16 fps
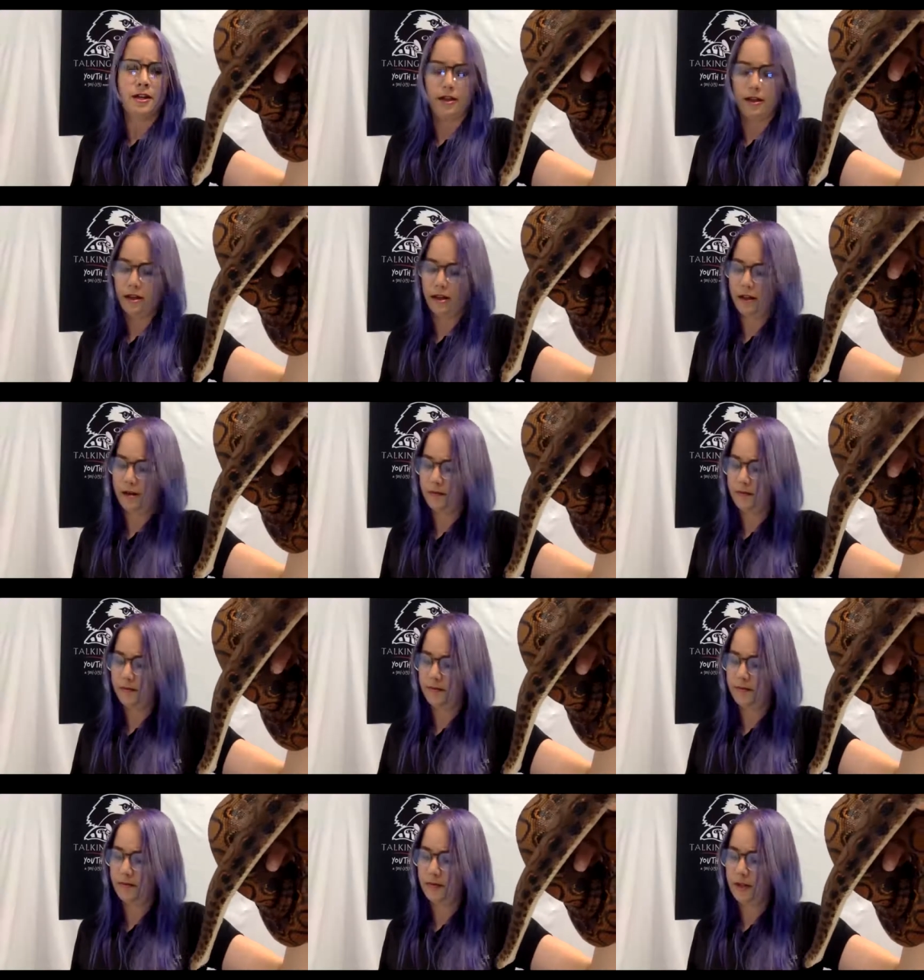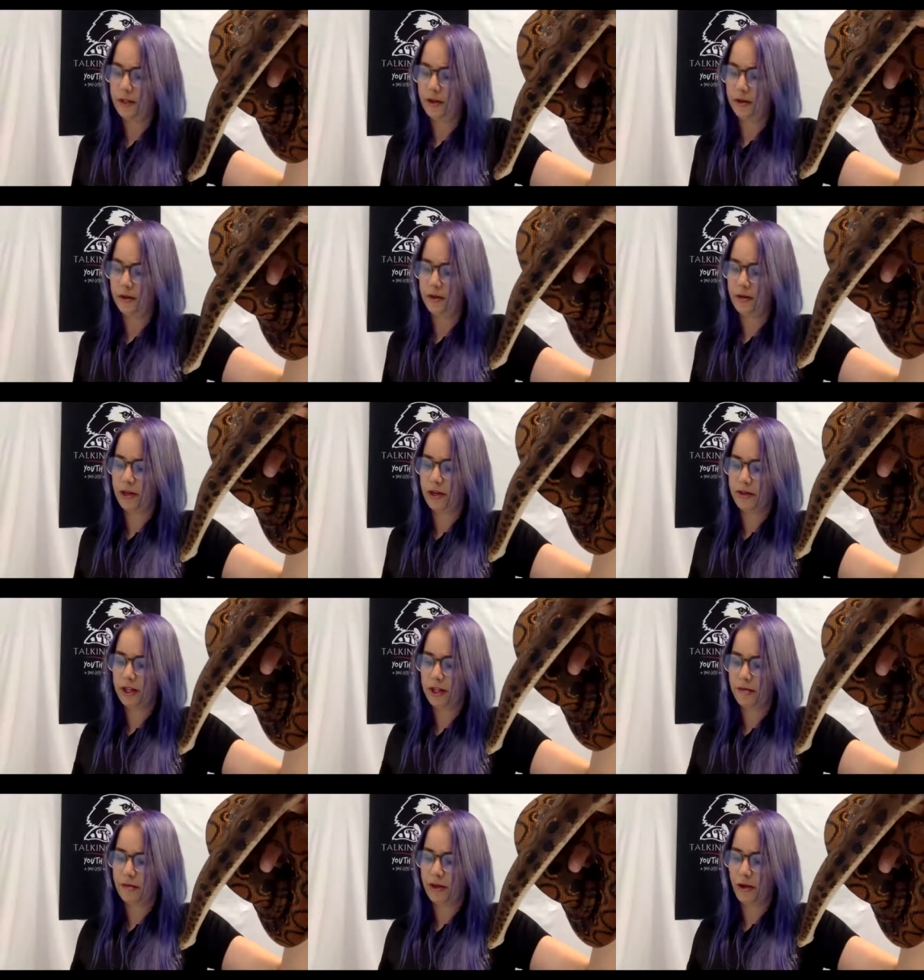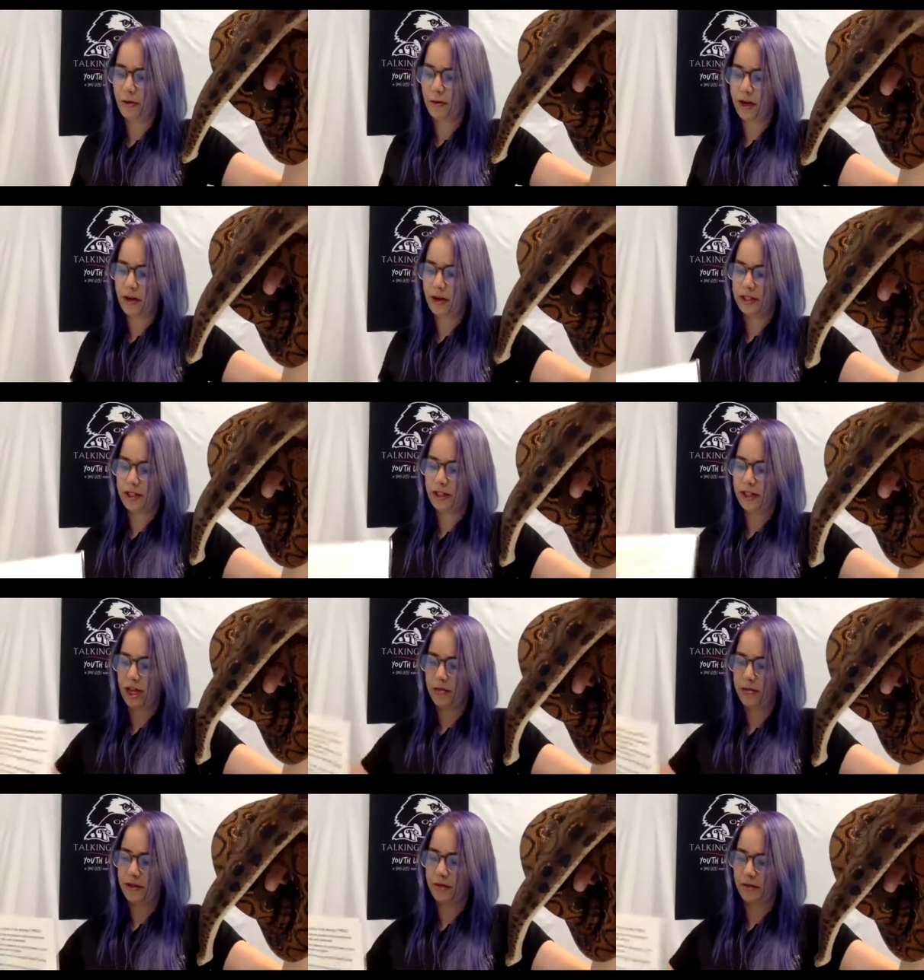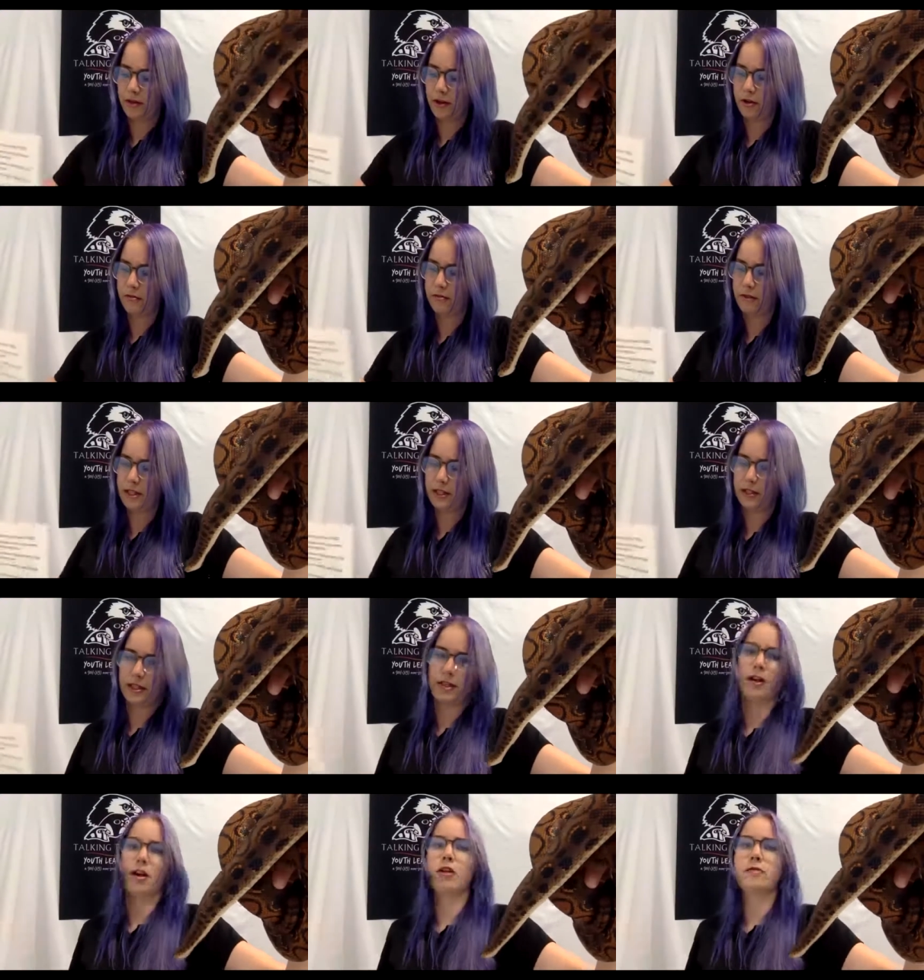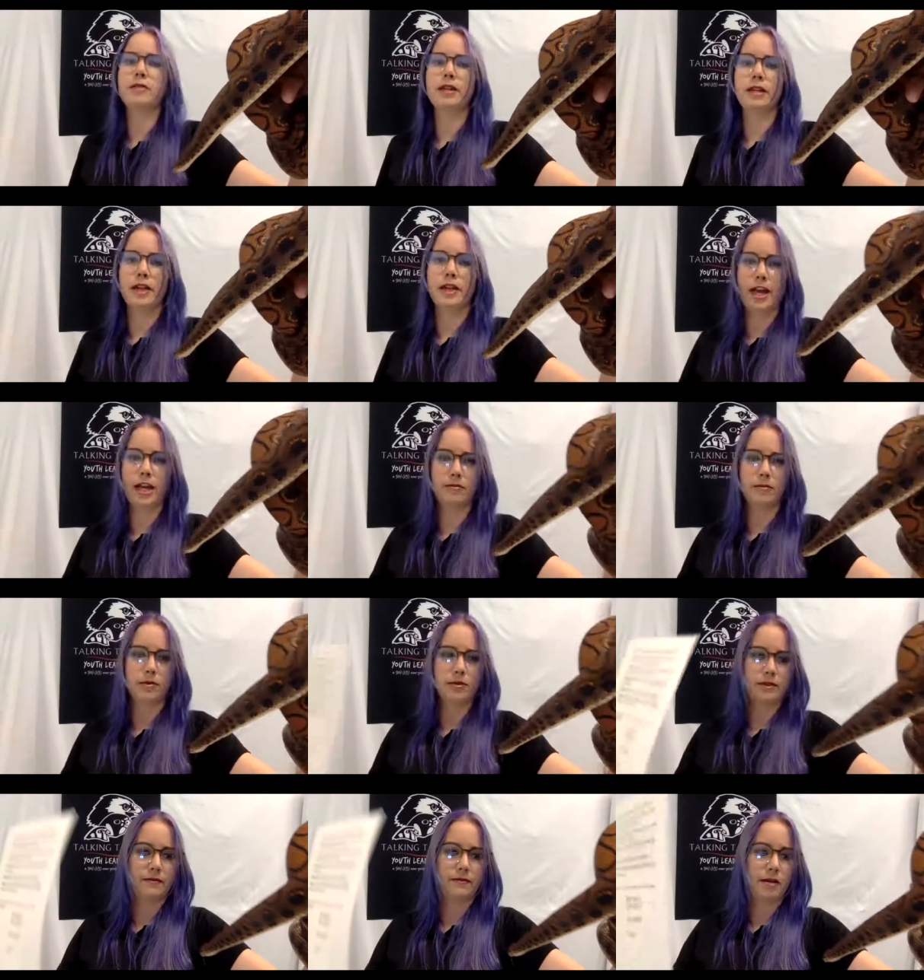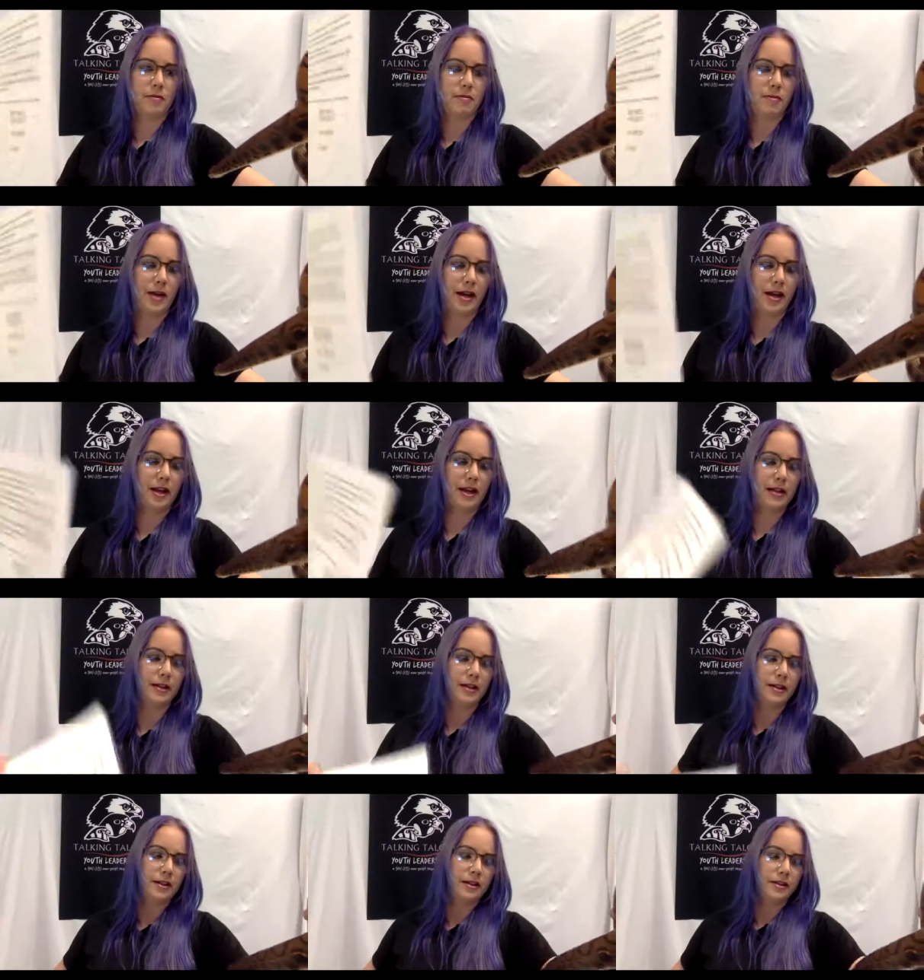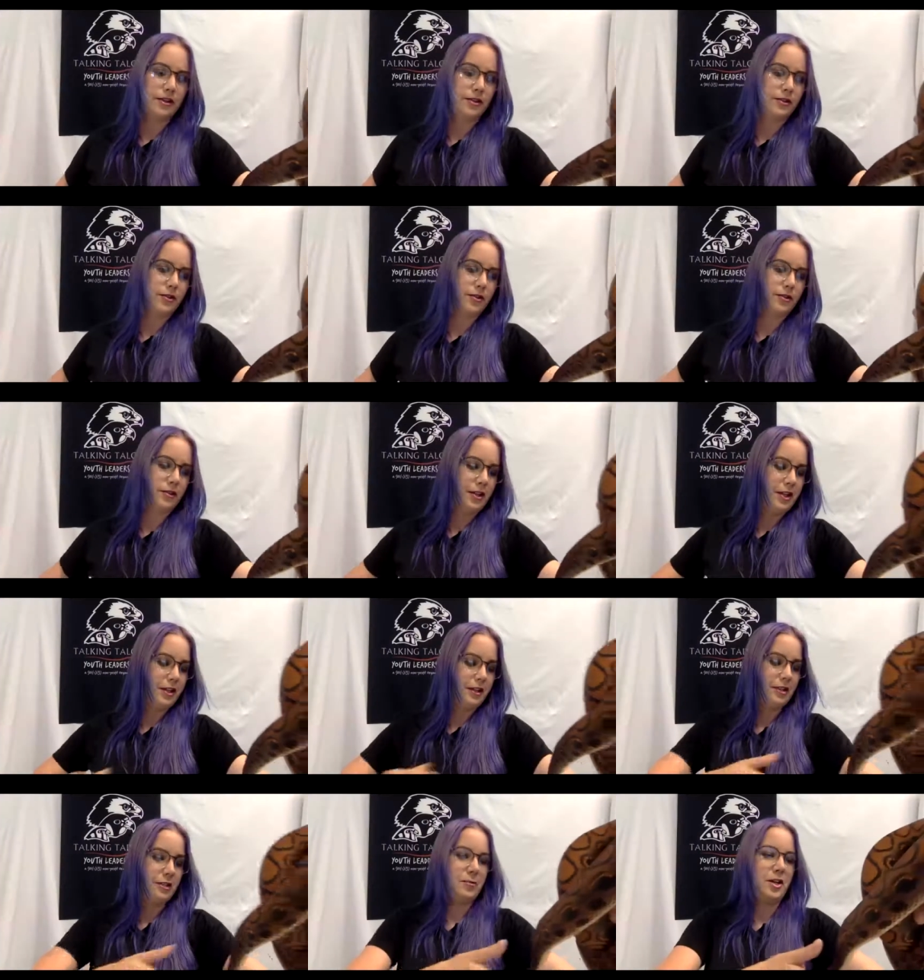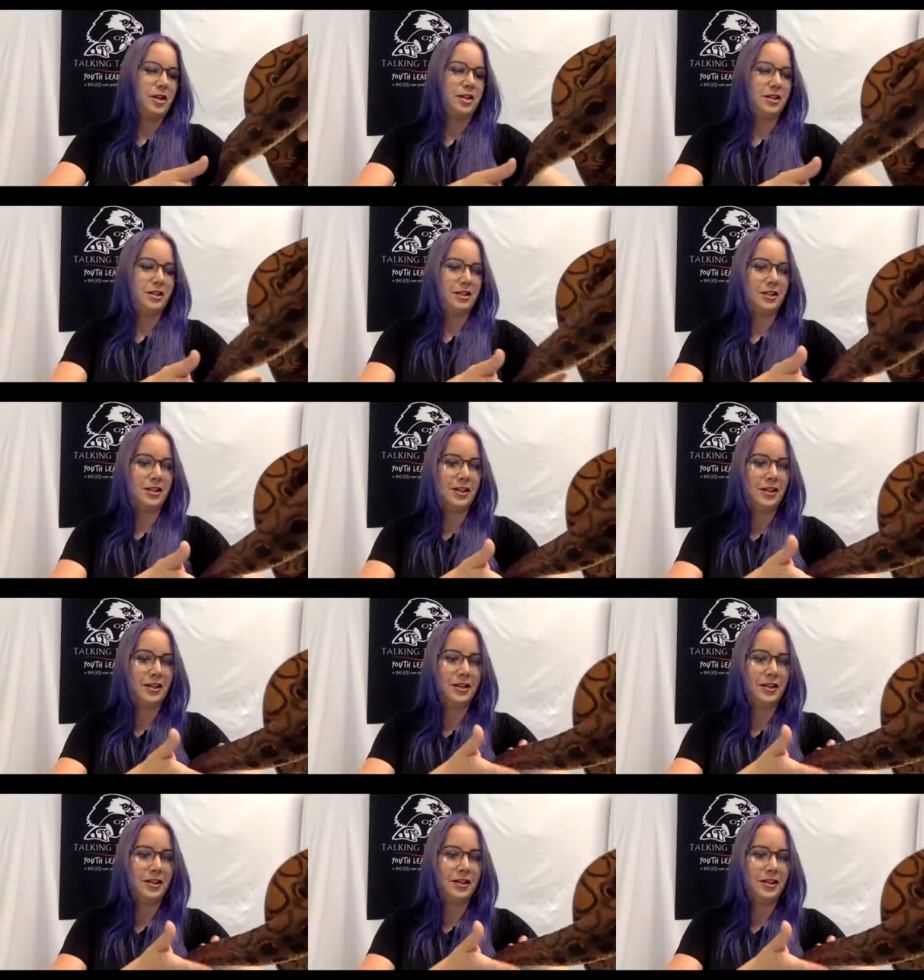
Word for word: um, you know, you want to think about where is it coming from and is it harming animals if I buy these certain things? And Rainy is